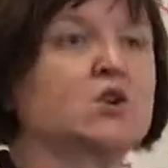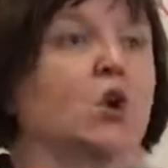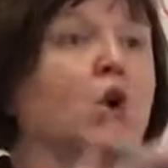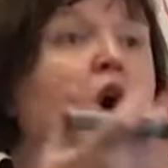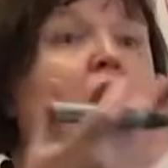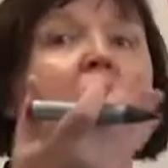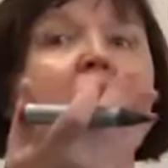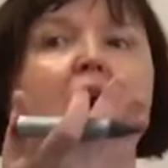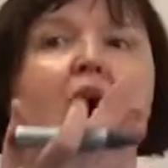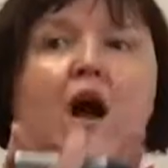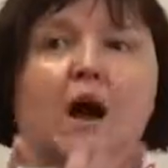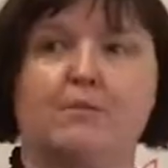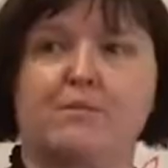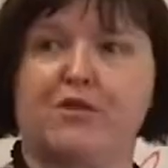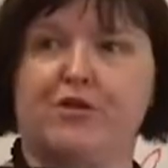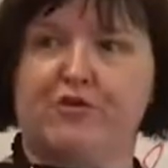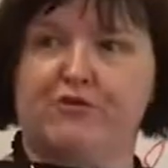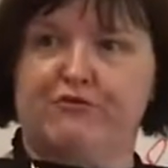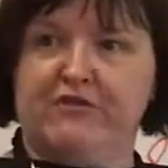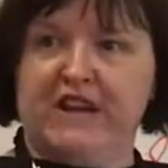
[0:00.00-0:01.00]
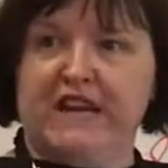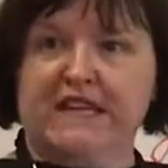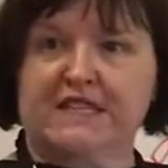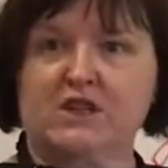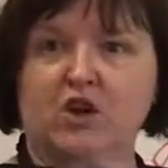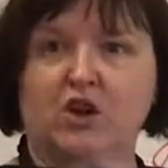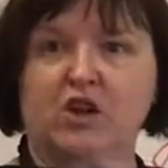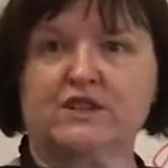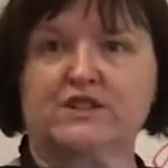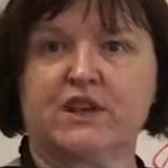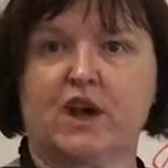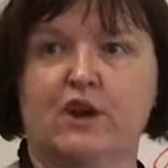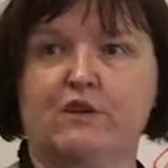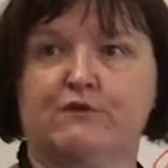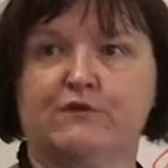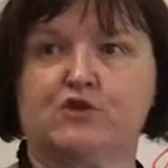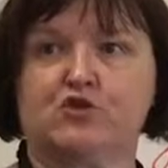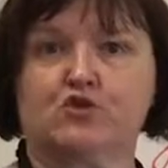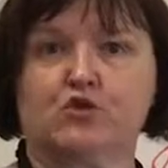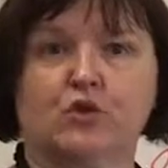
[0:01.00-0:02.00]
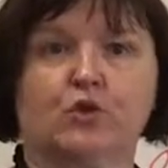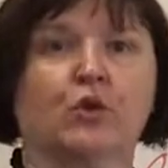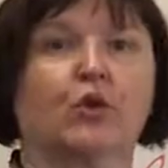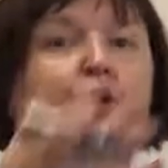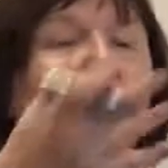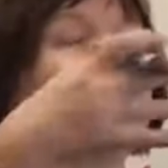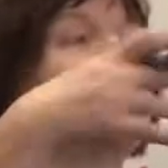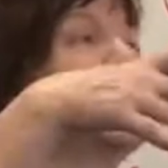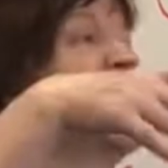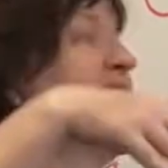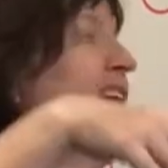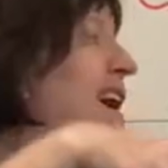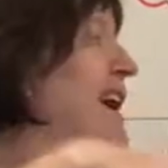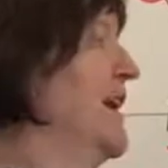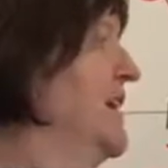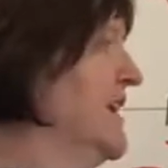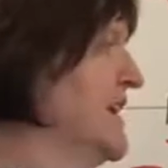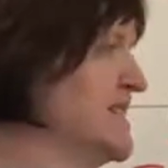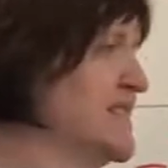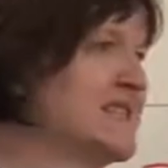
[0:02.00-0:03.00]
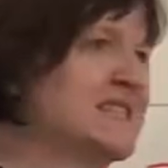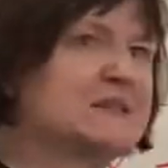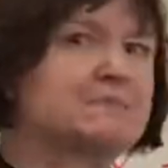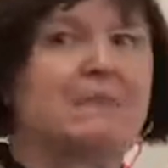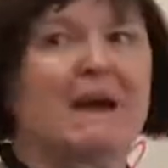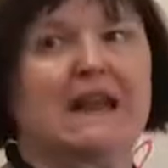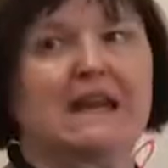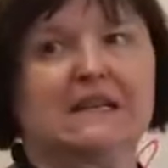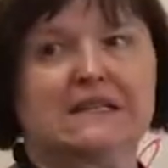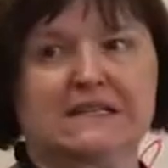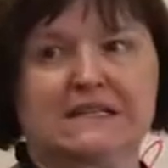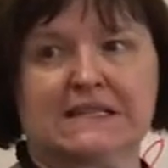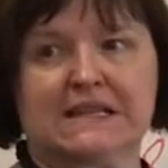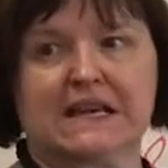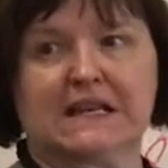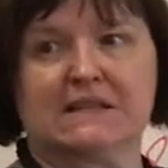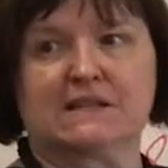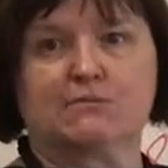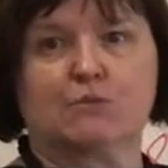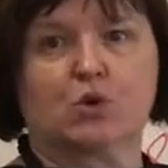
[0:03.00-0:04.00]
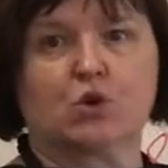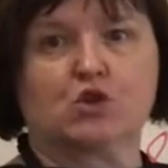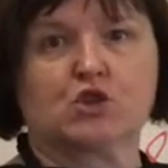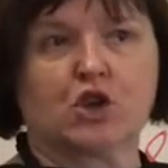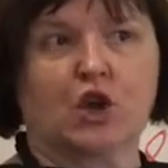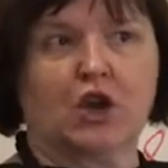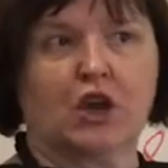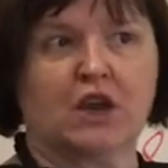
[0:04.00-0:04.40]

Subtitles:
or I'm $3 overdrawn and I spend $6 more.